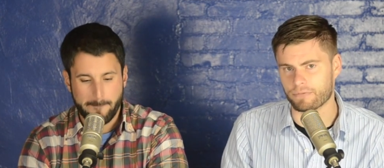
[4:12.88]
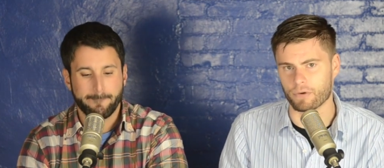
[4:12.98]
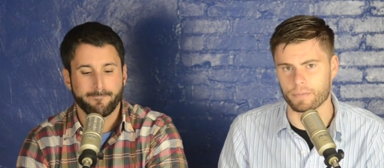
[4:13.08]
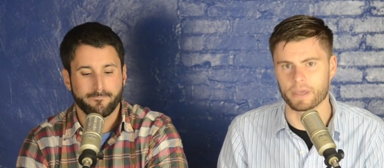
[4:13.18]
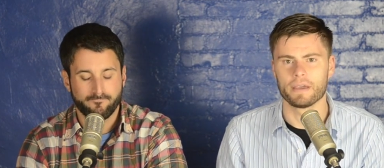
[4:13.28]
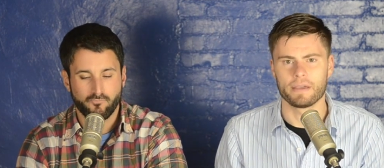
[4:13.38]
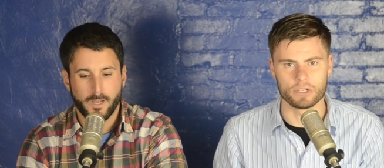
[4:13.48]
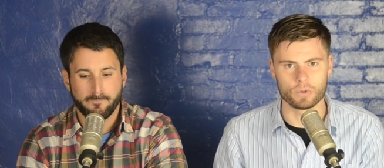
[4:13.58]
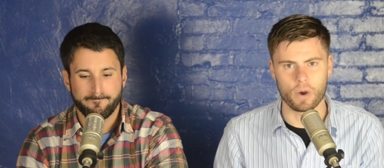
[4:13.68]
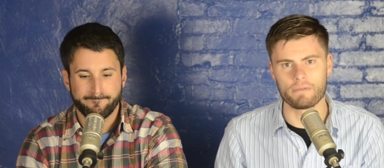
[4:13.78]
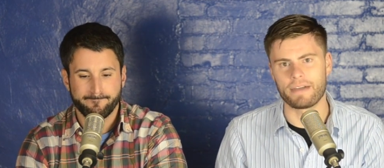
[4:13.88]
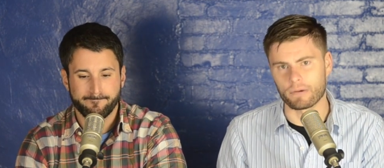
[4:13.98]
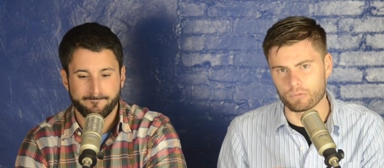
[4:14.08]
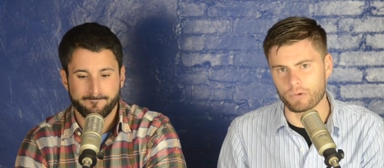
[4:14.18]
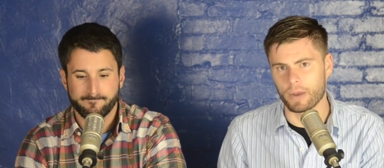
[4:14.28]
Speaker 1: for me and right. do all
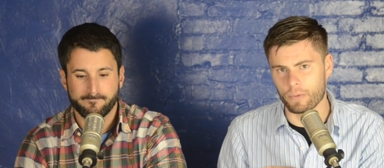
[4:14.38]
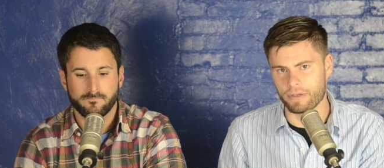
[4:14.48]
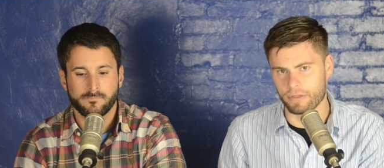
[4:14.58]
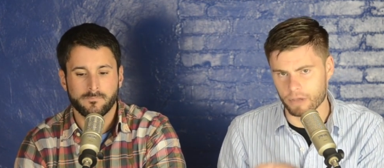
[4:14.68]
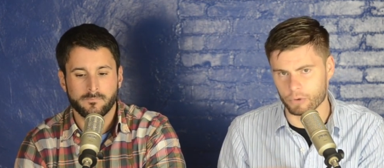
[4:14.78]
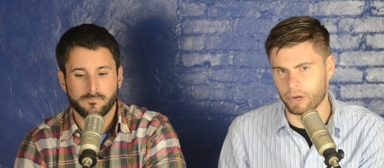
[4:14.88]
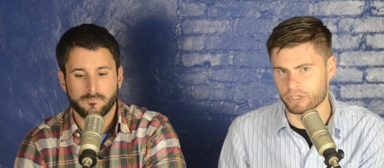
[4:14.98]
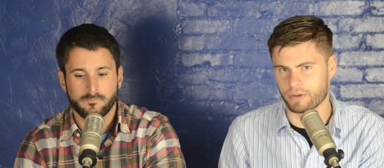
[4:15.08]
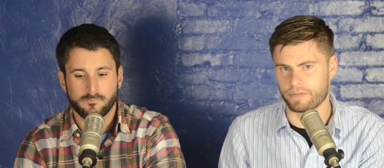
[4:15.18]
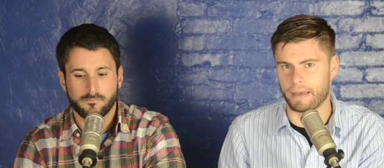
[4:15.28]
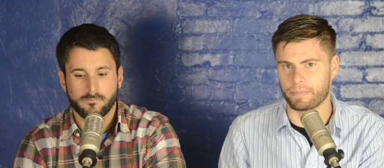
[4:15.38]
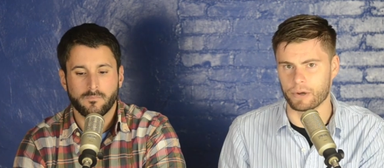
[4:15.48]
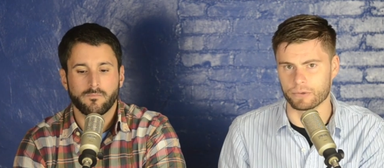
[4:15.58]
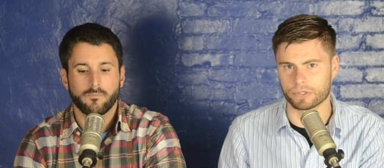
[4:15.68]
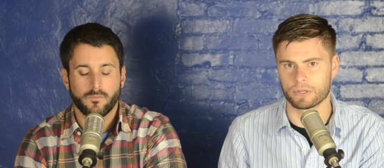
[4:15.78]
that right within the creation of that
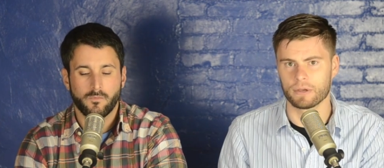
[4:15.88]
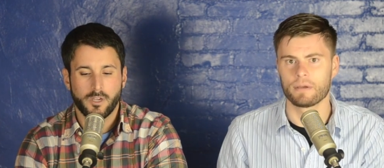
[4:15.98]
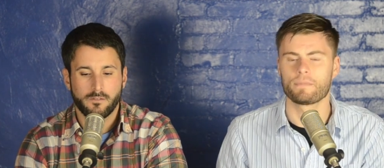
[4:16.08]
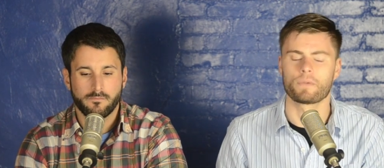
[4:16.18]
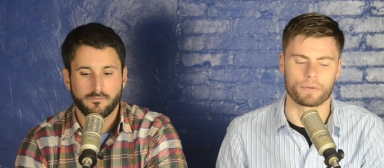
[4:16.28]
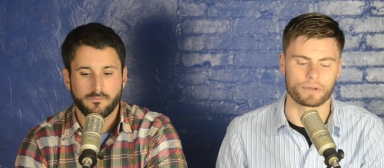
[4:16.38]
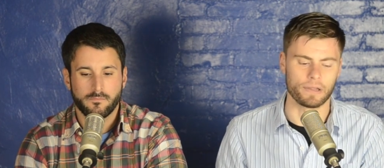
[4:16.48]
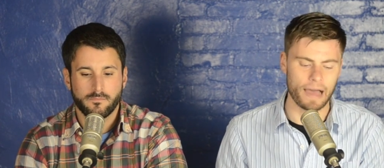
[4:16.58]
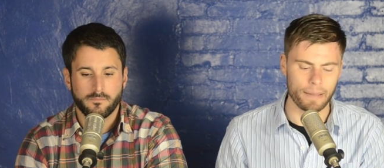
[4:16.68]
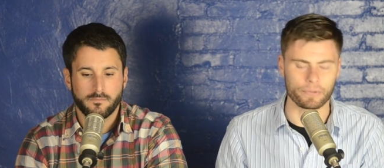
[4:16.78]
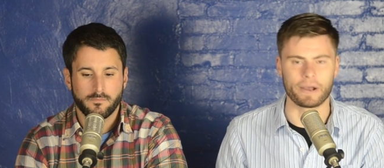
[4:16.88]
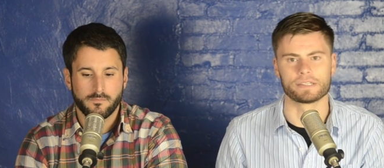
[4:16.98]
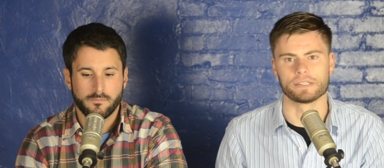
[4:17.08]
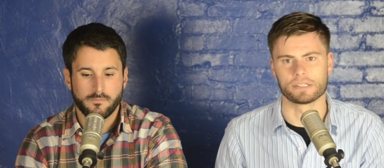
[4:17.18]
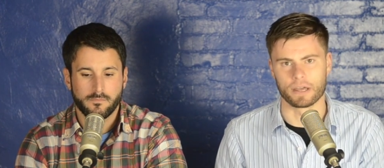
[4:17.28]
post? Right. Or with Collab
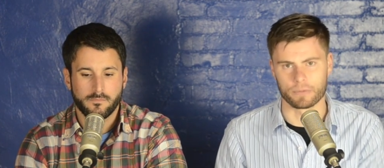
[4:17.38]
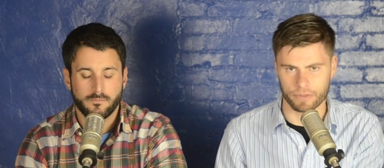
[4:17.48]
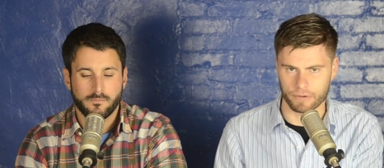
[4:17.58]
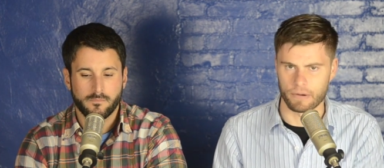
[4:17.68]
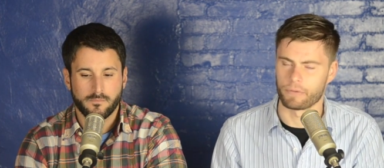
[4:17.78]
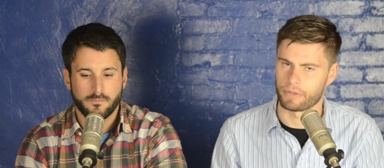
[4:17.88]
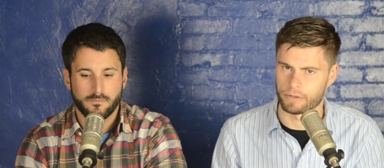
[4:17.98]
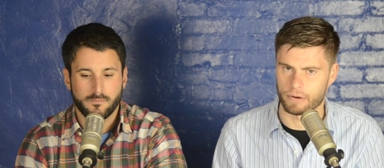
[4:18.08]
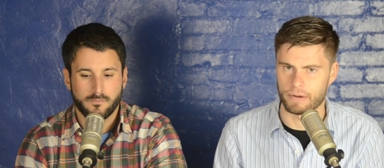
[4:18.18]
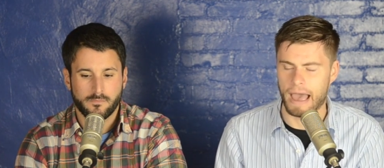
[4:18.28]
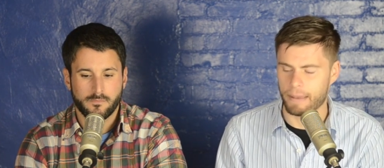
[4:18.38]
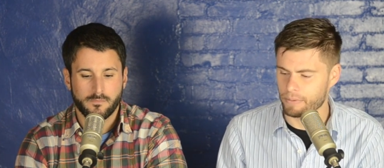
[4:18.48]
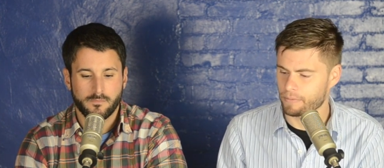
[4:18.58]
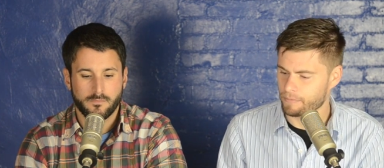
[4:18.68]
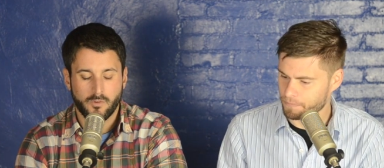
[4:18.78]
Press, it's done with their own, within their own
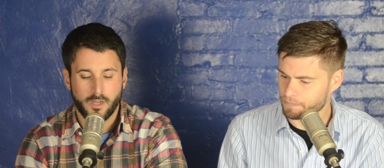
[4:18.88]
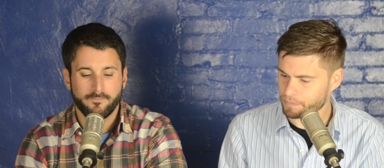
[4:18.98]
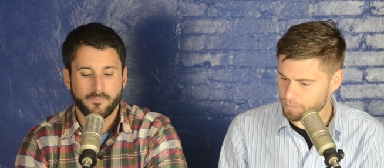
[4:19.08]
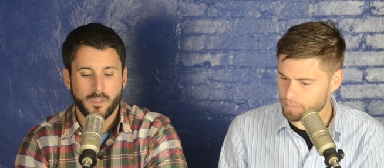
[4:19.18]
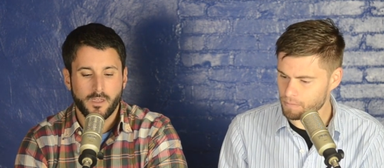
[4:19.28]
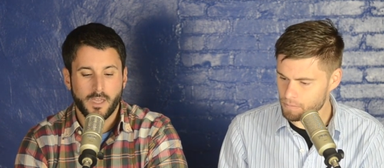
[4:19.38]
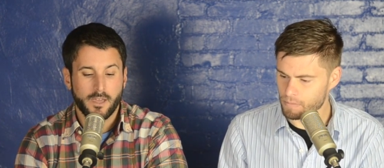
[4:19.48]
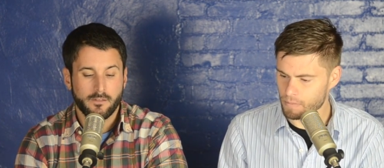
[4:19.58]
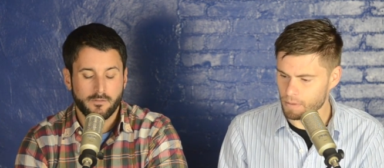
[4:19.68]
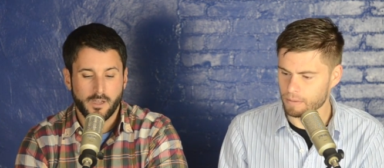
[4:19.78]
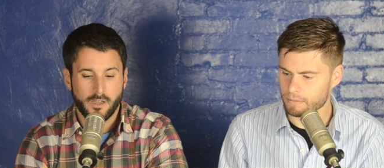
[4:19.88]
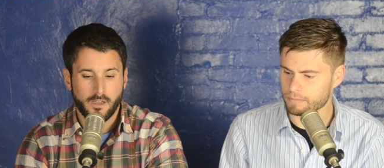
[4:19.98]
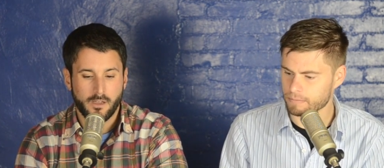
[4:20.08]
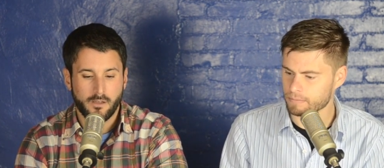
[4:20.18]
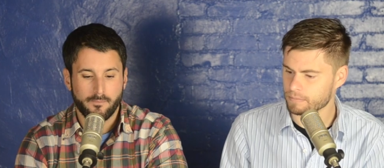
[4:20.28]
app.
Speaker 2: Right. Yeah.
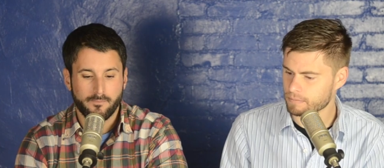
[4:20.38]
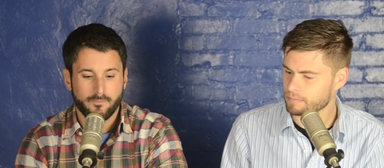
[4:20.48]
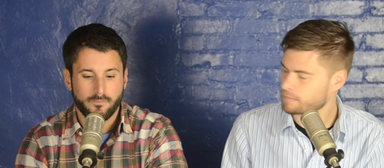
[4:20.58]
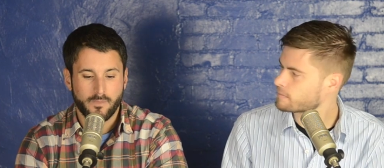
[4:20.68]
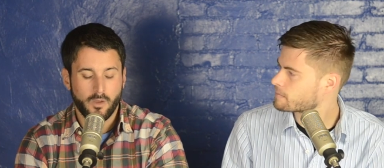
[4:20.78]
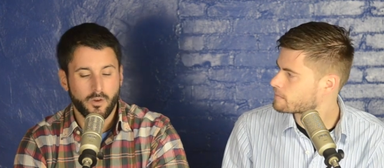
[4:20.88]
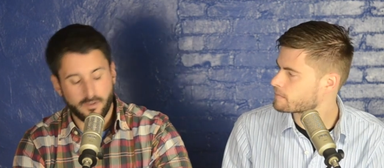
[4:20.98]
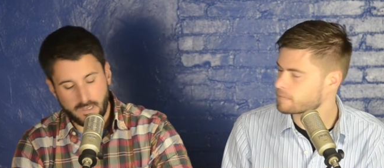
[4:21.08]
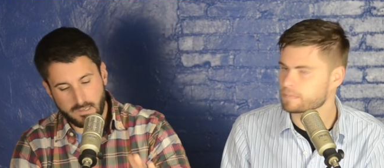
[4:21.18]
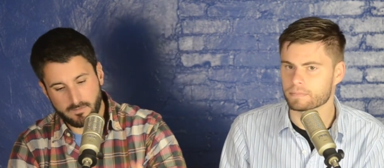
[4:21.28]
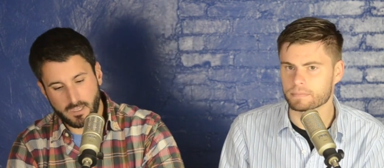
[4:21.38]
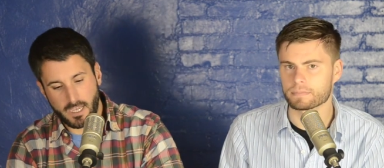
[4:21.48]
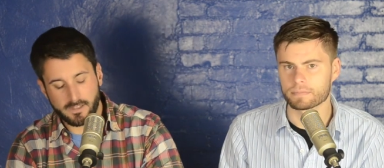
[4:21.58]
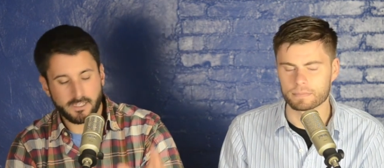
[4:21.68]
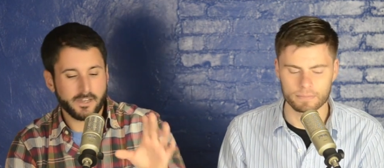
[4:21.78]
Um, or it,
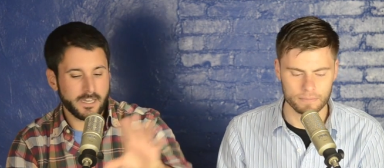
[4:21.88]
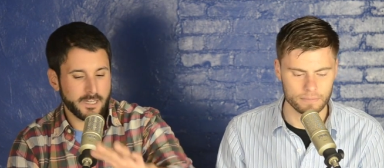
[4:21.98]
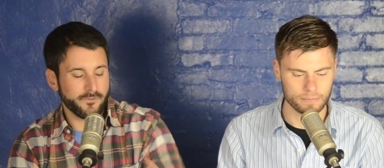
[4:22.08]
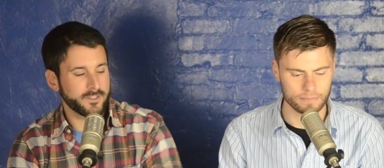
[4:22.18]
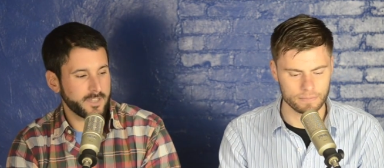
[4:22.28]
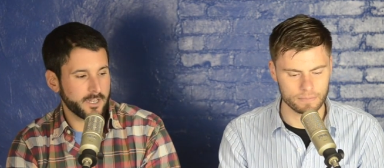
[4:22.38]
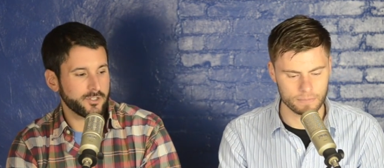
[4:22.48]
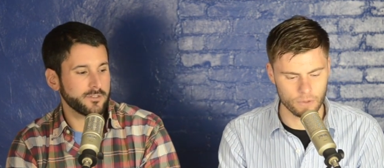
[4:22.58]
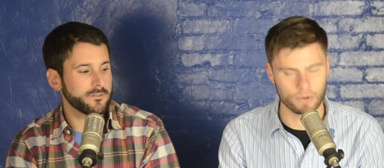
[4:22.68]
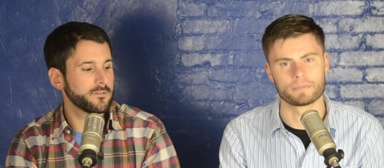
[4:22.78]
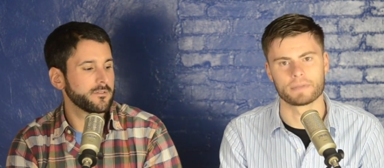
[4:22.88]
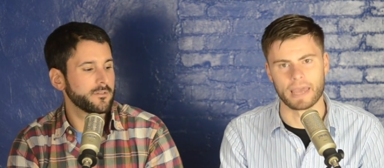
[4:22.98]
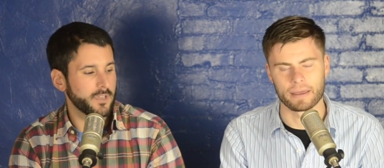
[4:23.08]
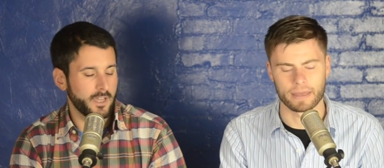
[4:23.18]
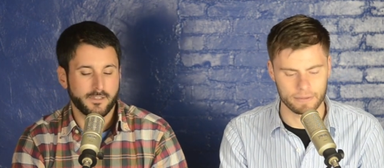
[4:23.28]
yeah, done in a different section. Or
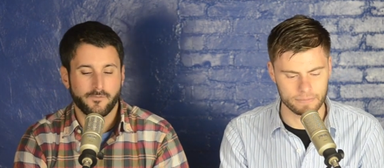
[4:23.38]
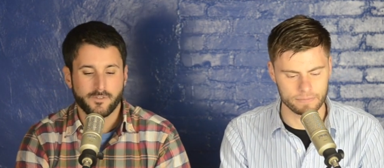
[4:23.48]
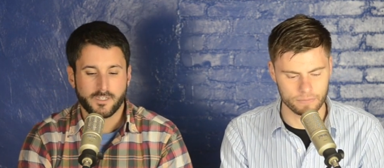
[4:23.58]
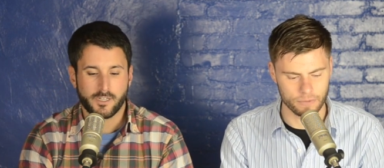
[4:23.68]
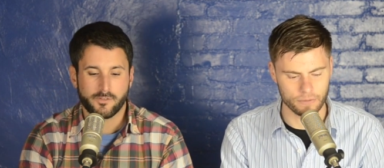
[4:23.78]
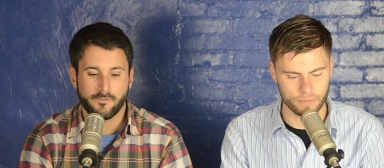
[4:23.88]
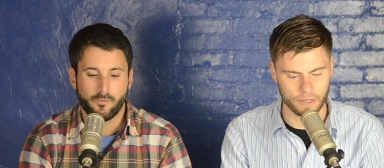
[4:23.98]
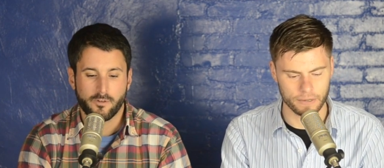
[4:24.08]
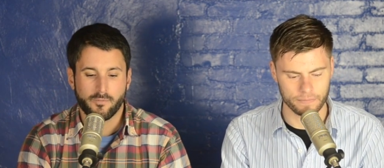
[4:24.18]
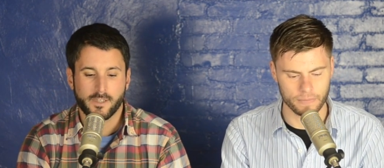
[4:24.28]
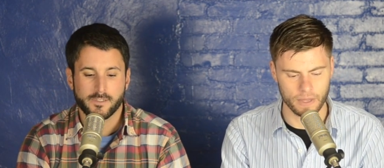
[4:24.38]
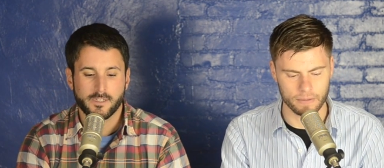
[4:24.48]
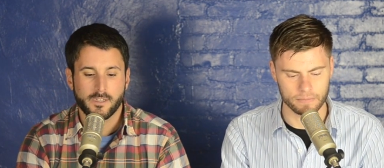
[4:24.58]
yeah, yeah, yeah. different section of WordPress.